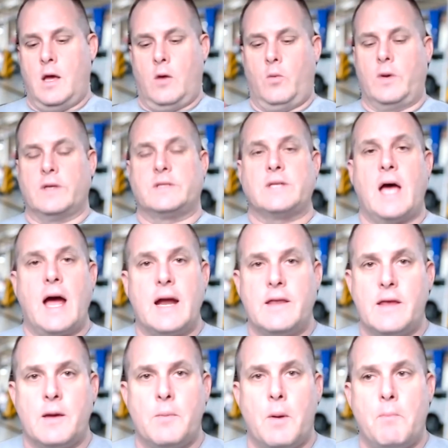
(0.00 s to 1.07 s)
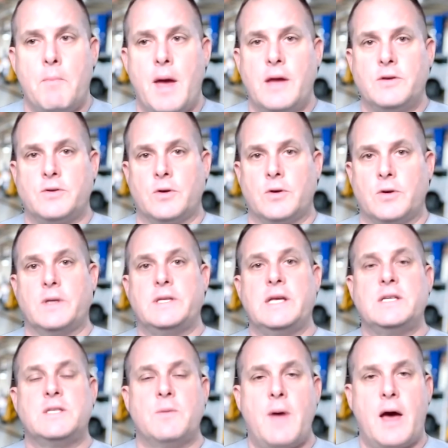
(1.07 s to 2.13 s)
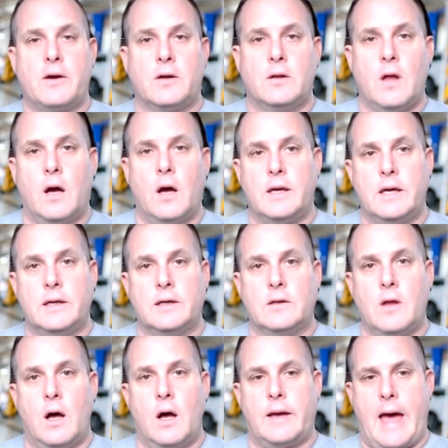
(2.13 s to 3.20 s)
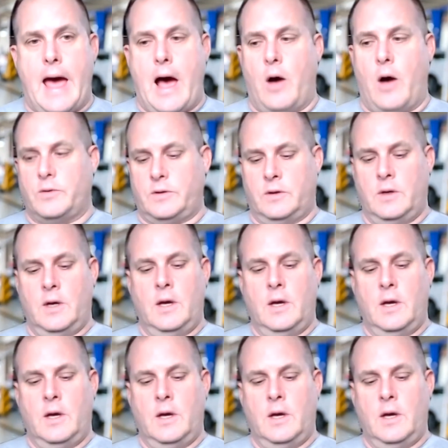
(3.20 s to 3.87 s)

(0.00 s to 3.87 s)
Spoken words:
We assign them a mentor. We teach them how to clock in and clock out.